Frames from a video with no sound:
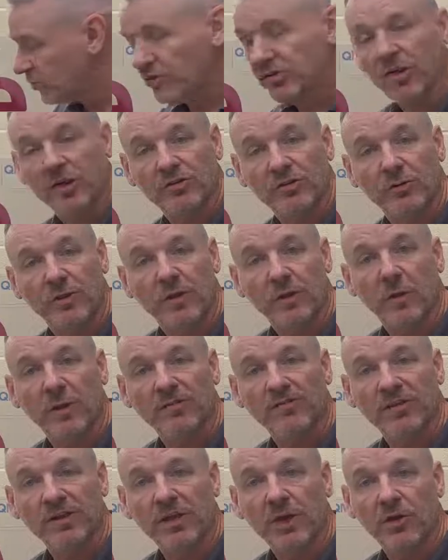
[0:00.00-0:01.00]
I just thought I'd do you a
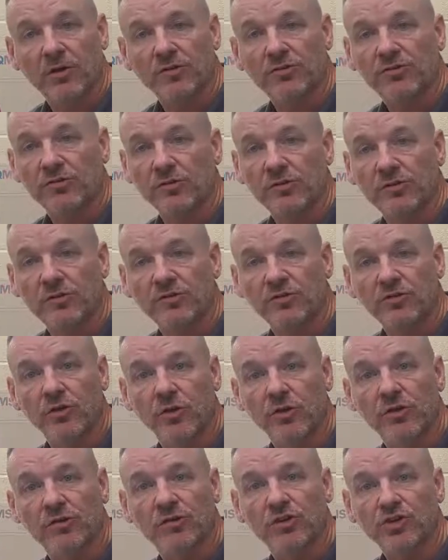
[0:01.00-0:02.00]
quick video just to
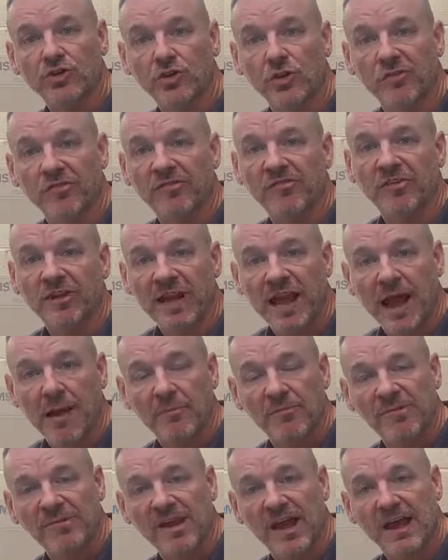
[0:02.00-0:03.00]
show you the SchuF
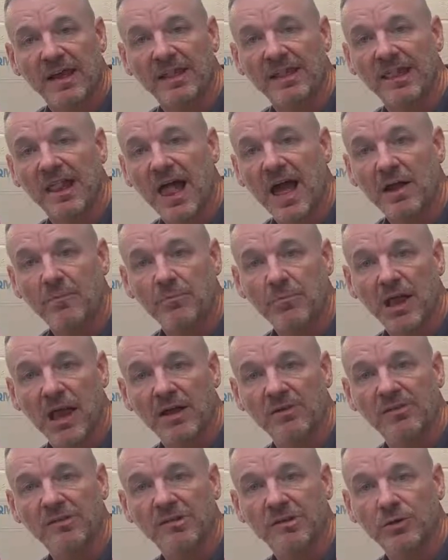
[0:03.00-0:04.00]
Cam-Set Line
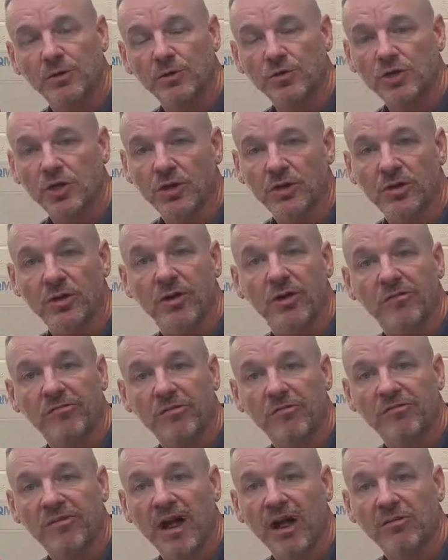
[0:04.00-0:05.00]
Blind solution
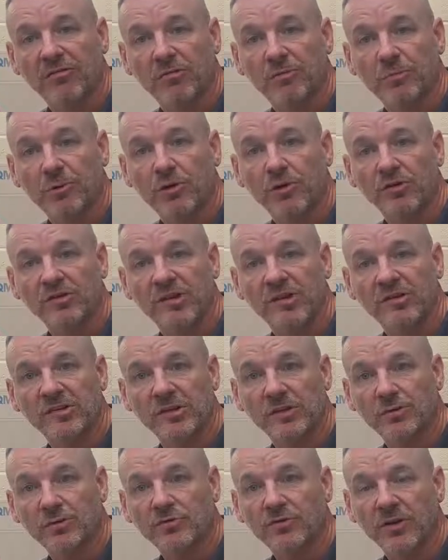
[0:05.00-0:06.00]
from Valve and Process
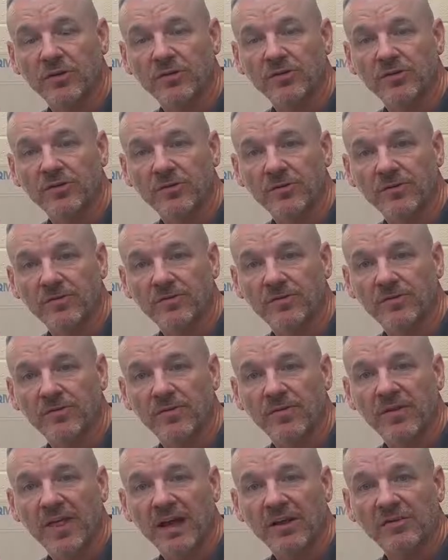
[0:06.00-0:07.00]
Solutions.
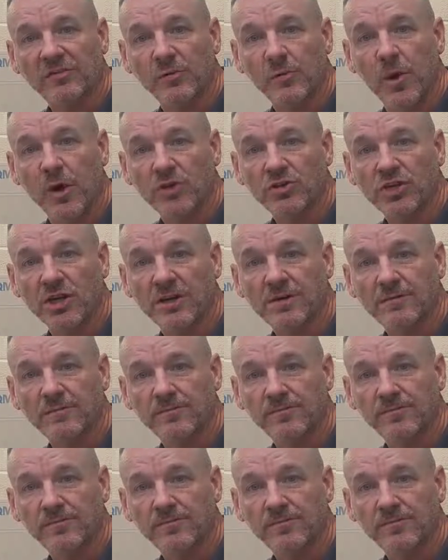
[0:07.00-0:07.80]
Thanks for watching.